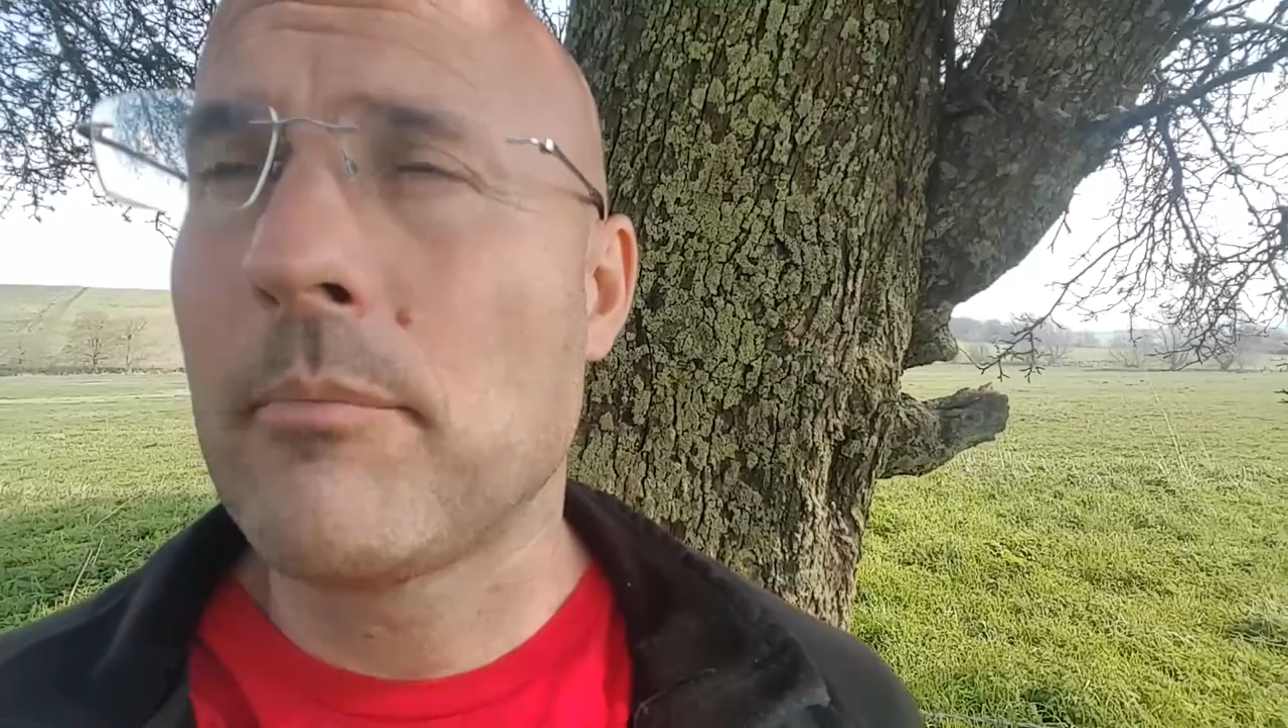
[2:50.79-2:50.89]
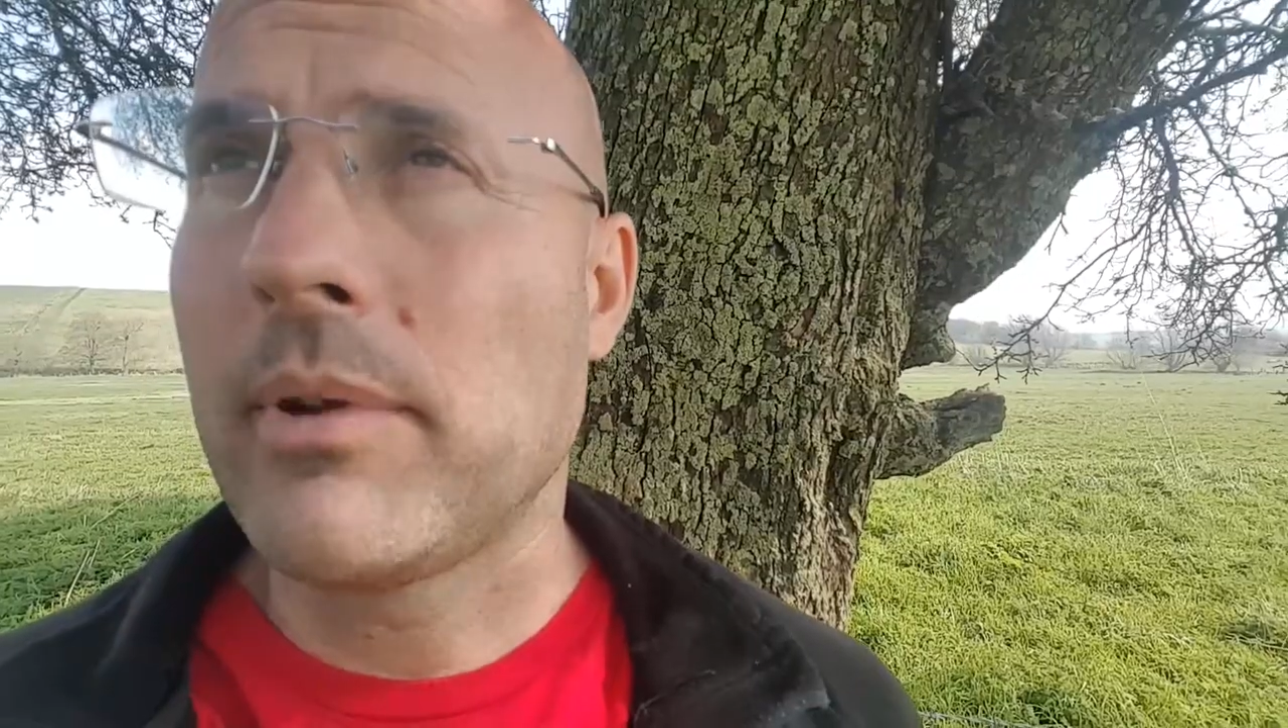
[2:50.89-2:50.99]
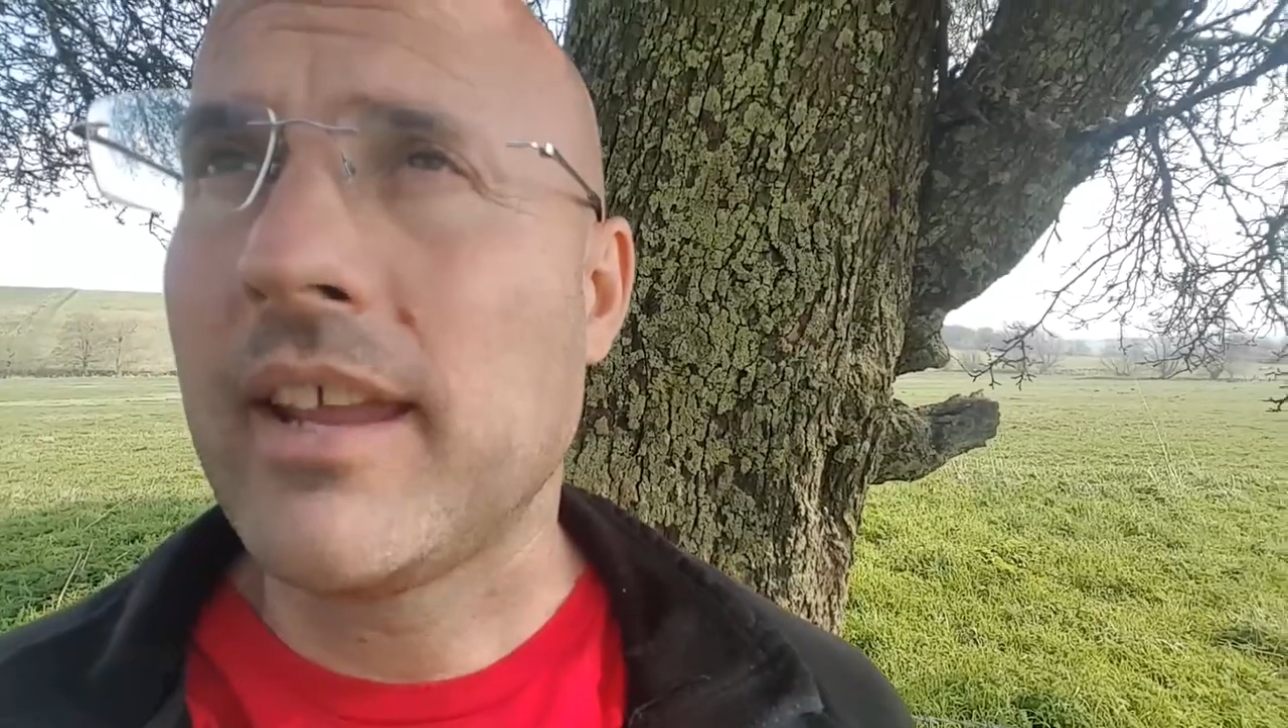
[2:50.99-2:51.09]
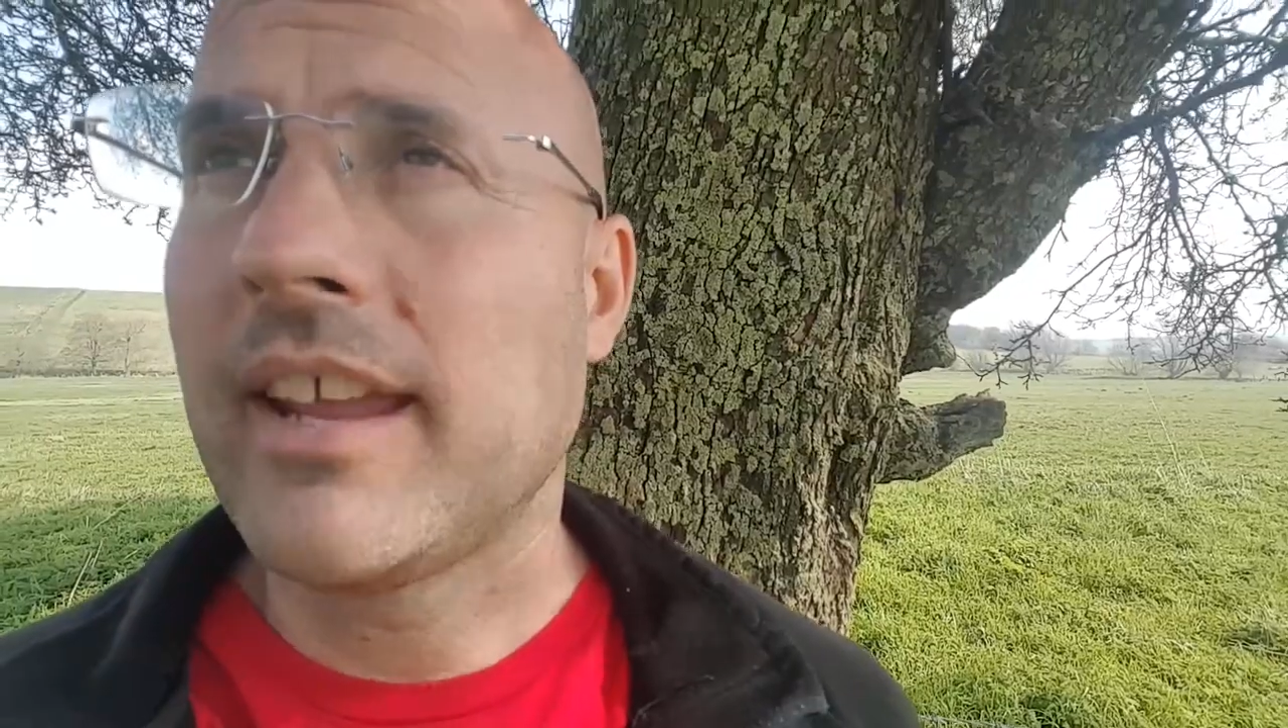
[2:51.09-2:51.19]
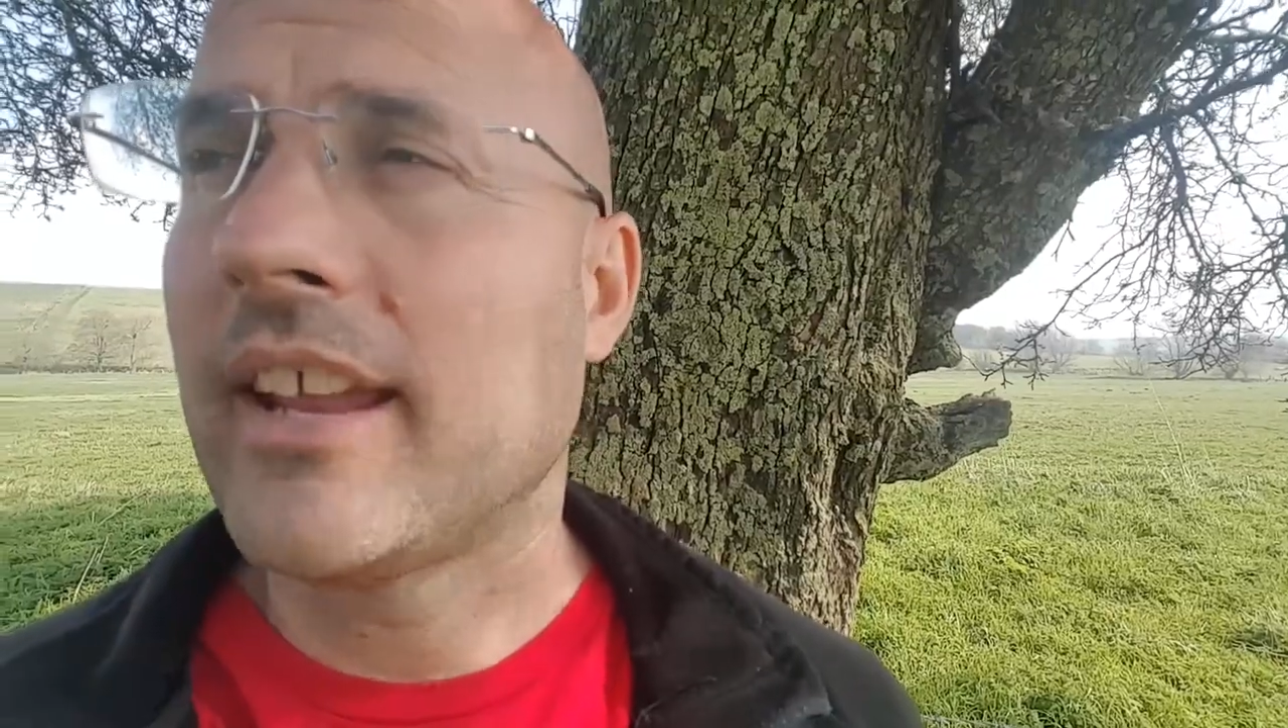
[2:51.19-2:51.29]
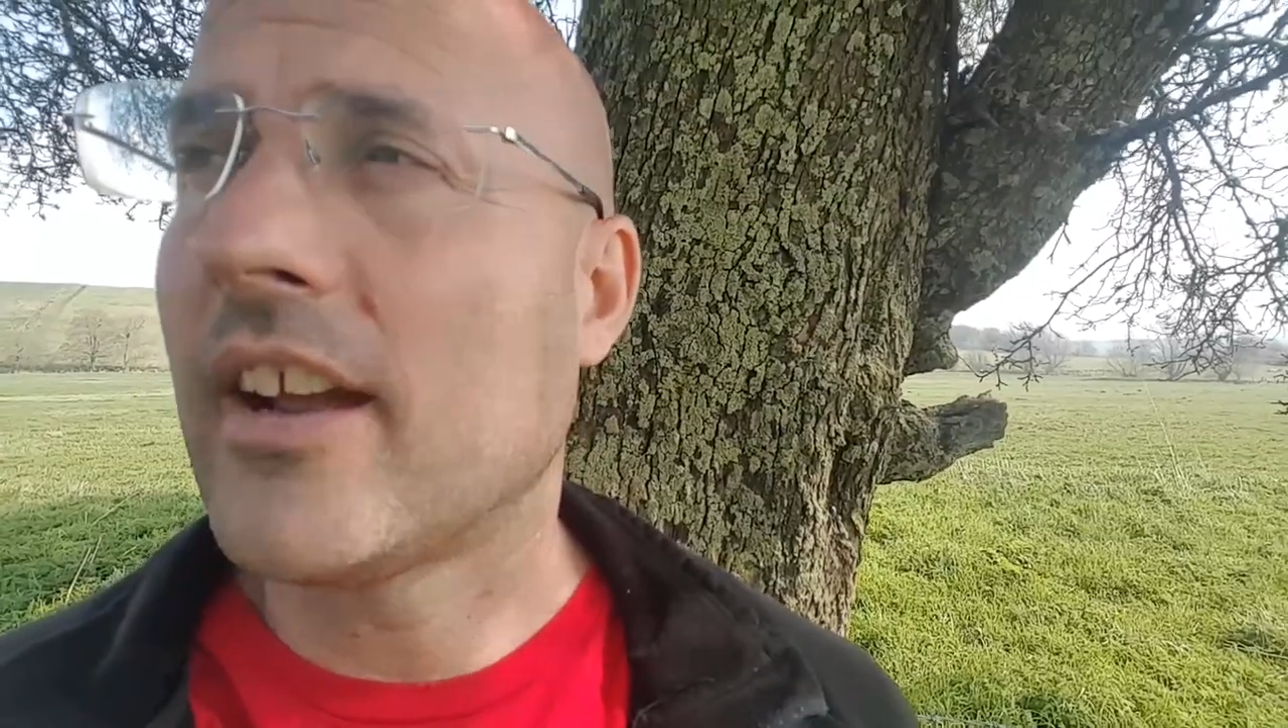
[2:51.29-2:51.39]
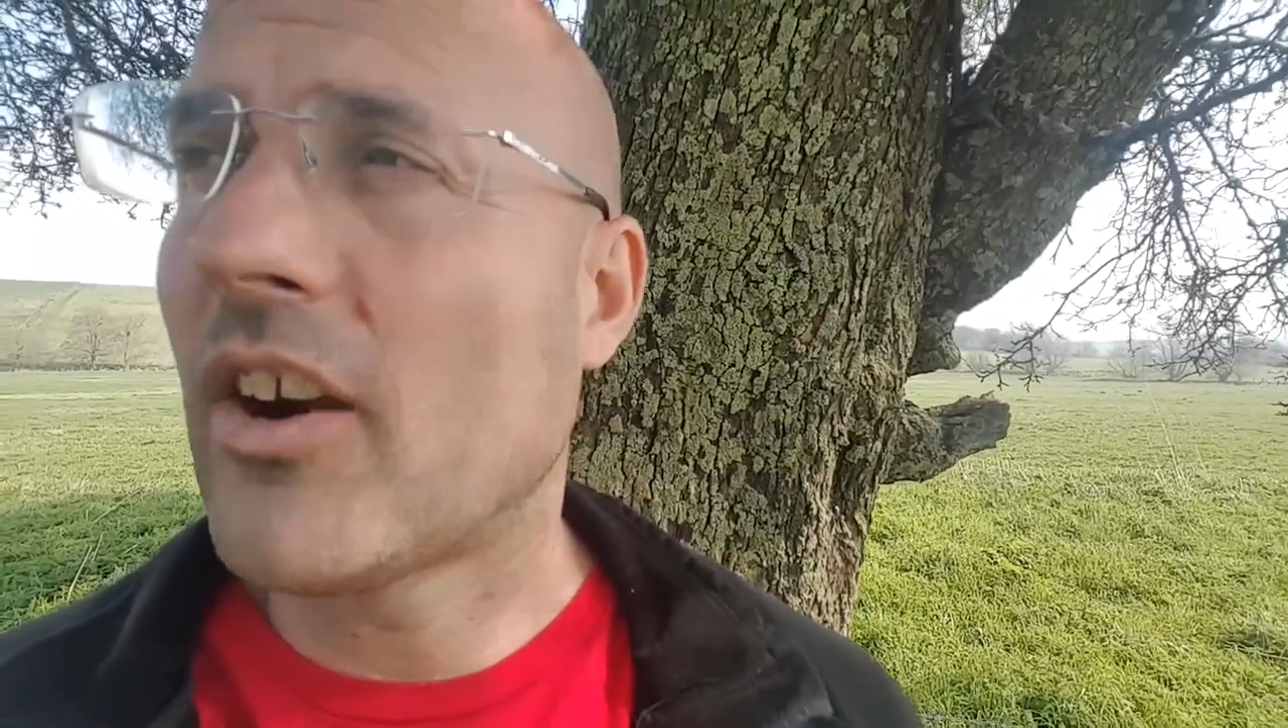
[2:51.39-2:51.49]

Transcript: being